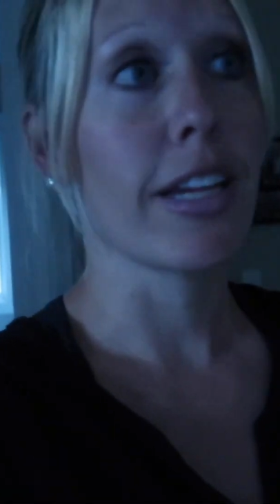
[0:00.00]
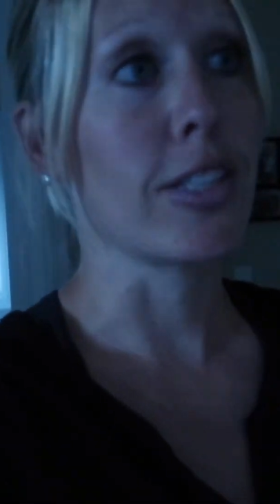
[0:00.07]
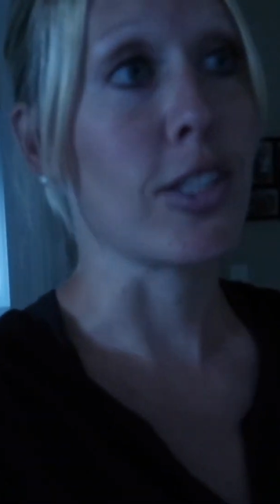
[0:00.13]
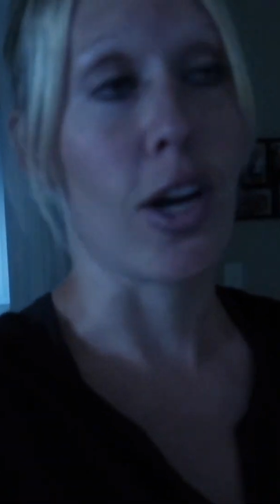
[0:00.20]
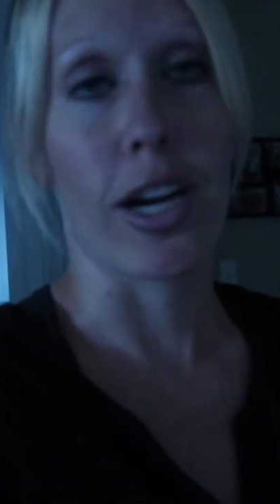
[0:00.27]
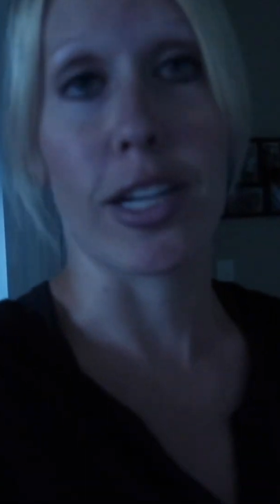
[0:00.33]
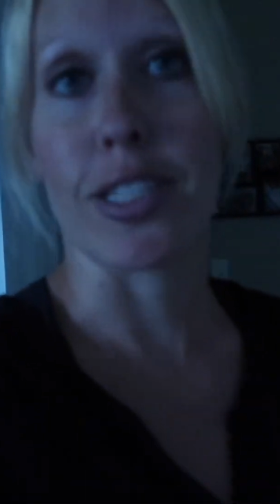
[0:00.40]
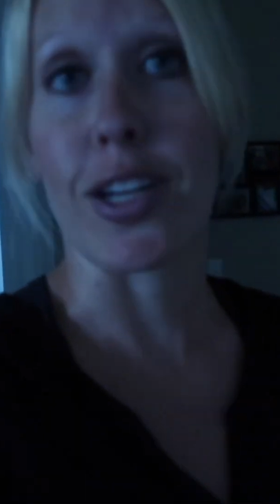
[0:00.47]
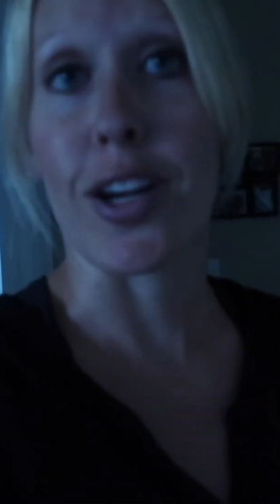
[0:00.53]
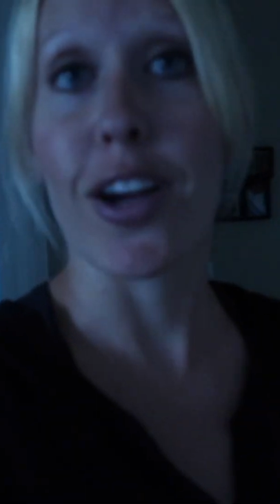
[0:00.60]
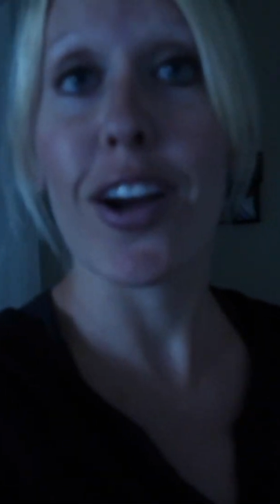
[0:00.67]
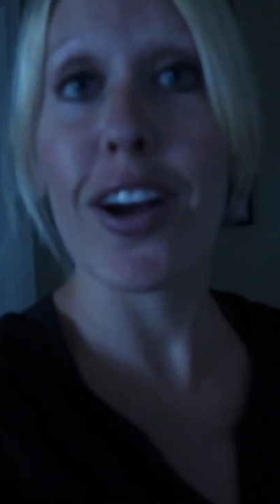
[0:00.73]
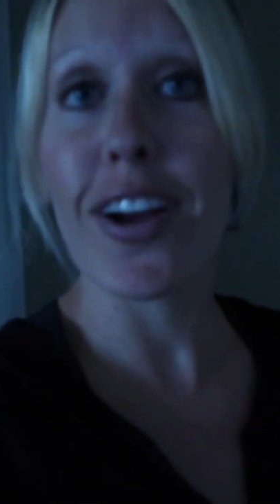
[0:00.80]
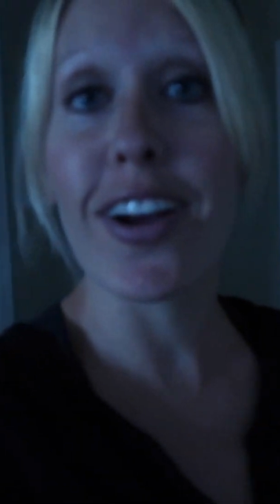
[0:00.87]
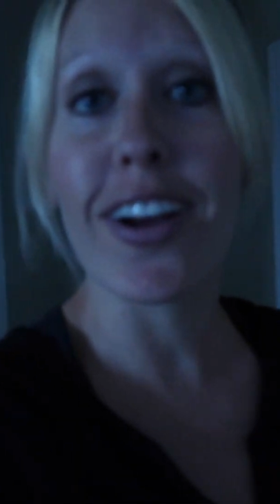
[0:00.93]
talk to
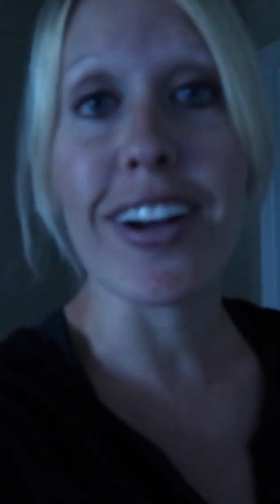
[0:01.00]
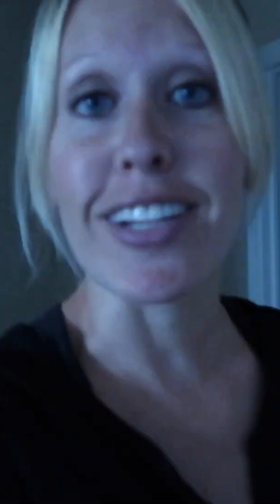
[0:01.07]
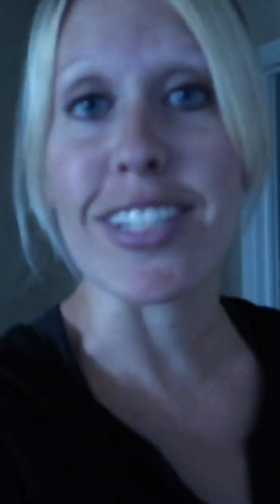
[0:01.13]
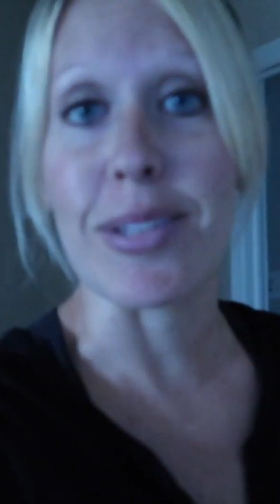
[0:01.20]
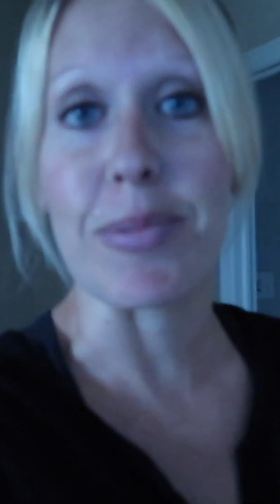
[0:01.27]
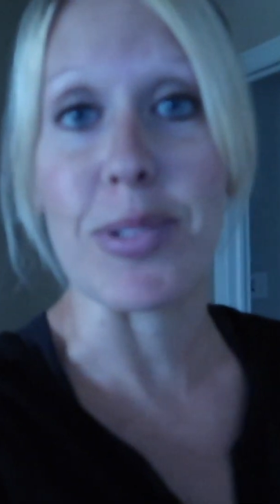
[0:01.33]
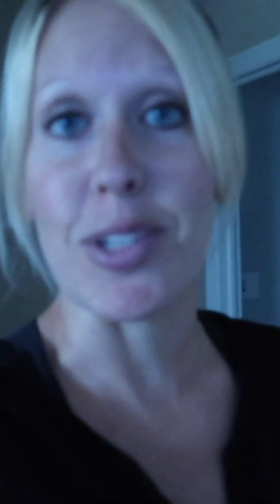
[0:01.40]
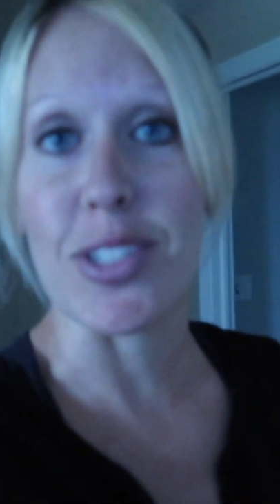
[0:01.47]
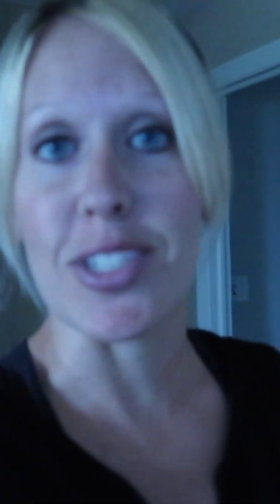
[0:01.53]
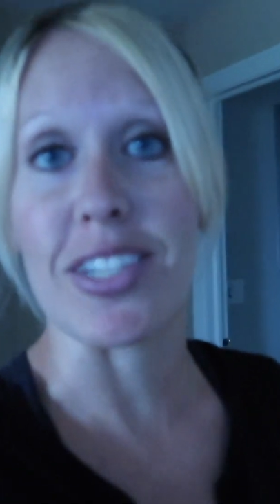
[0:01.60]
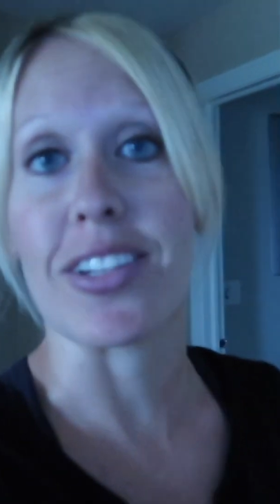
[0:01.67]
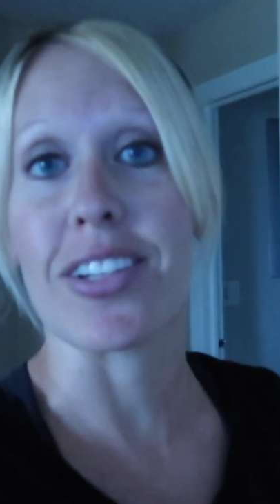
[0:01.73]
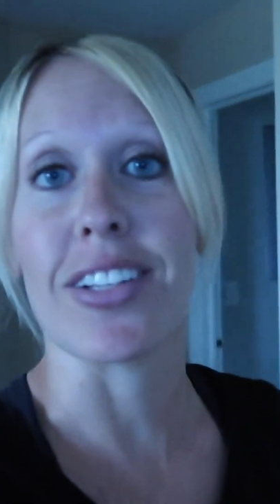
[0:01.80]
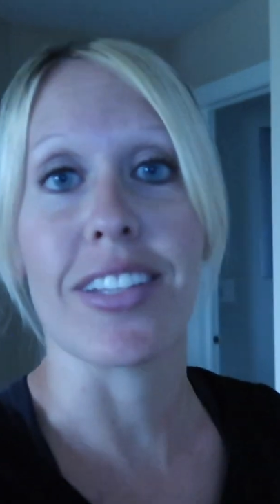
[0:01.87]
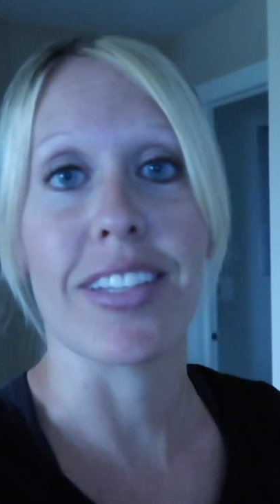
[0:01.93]
her because I'm sure
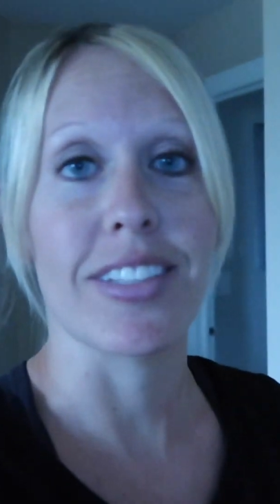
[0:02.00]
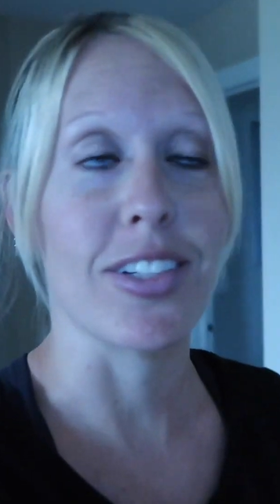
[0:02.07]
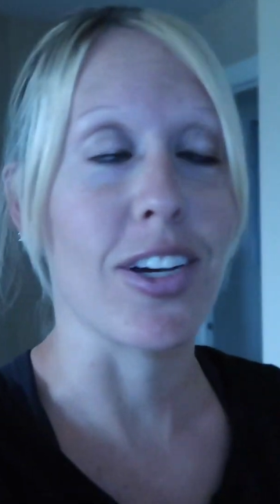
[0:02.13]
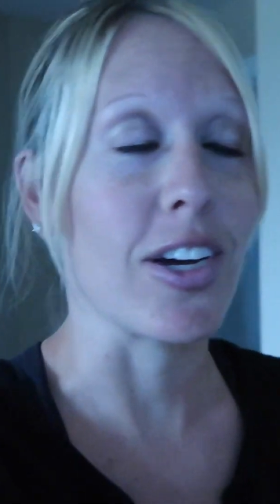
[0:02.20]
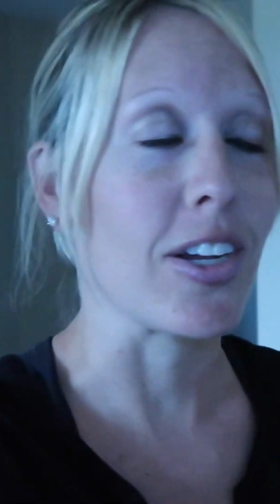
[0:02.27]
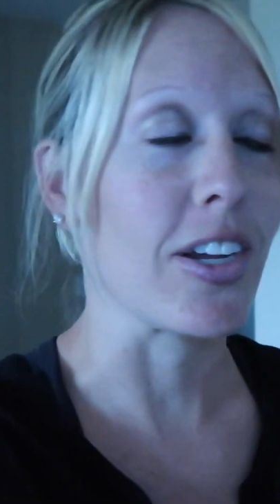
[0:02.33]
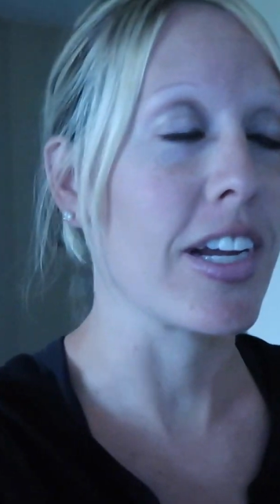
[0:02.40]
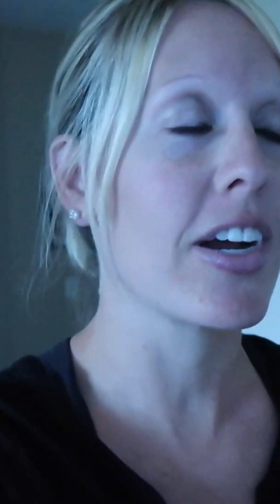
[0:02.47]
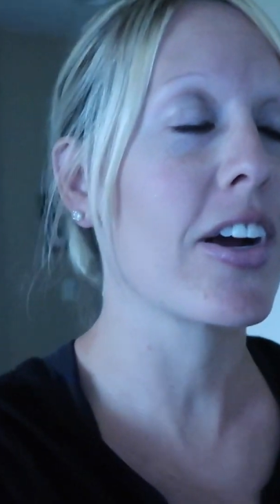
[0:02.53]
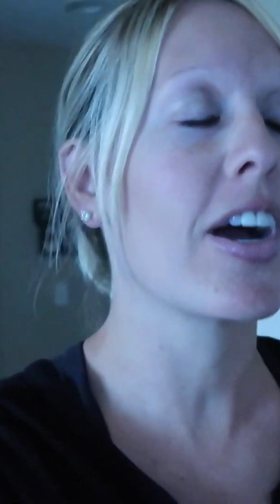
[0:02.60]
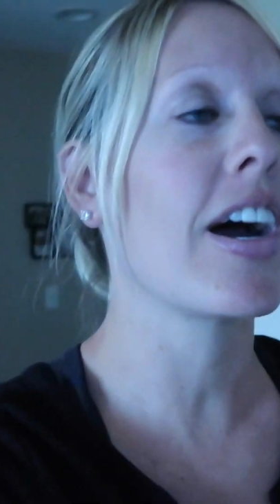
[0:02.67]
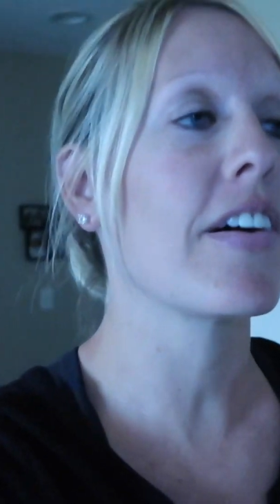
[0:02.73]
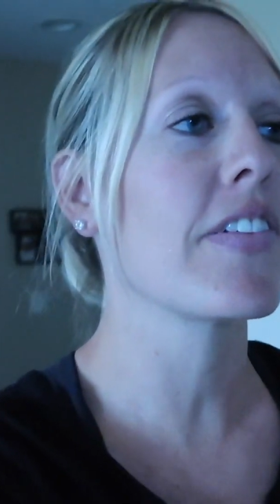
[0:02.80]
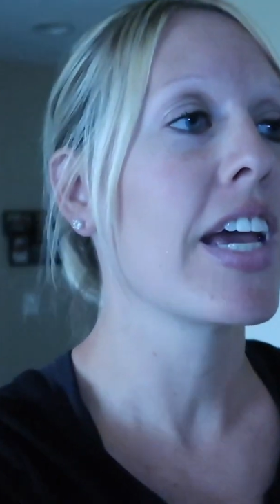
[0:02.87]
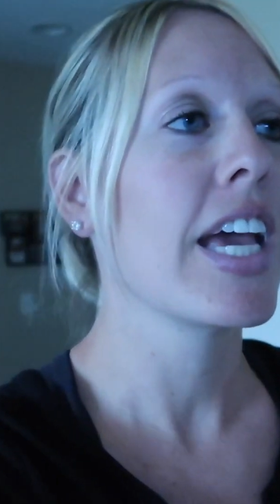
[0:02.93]
she'll talk your ear
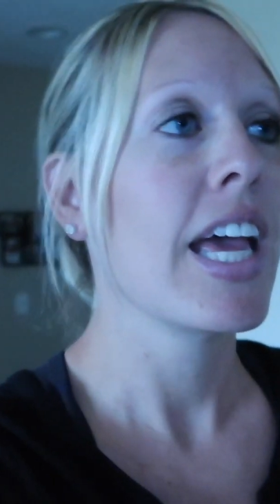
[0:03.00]
off.